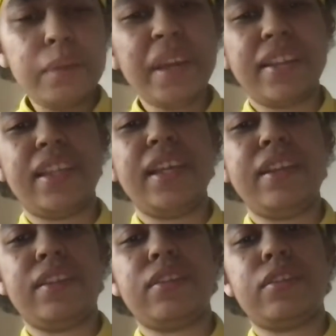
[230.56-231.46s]
of made
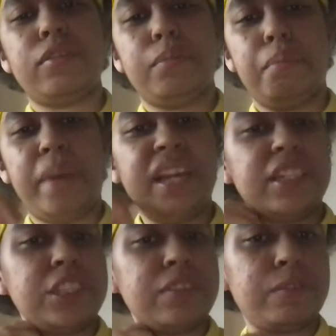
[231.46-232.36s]
this
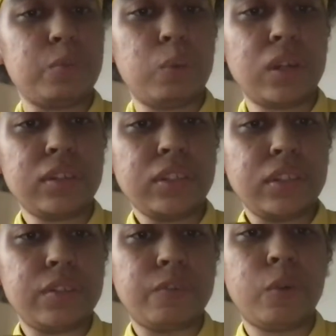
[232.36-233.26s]
makeshift one
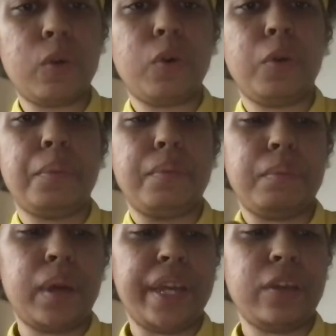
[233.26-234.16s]
for
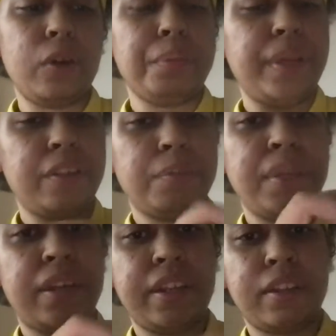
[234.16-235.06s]
my complex
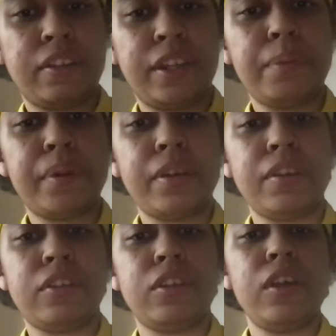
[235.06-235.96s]
P T S D
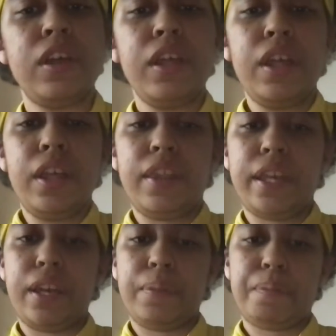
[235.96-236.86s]
because
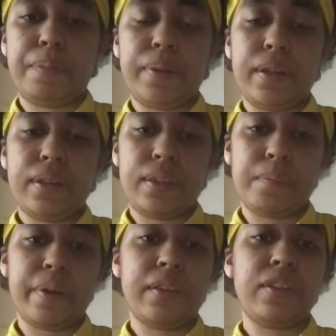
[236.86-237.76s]
the, the
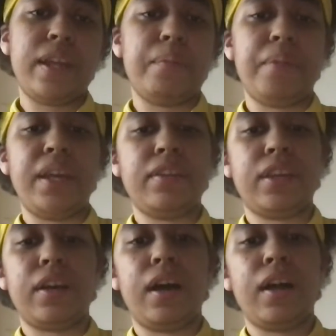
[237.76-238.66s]
person that makes
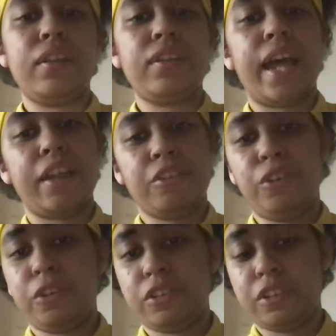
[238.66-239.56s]
the cards has
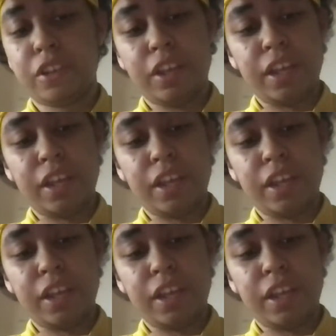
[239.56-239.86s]
not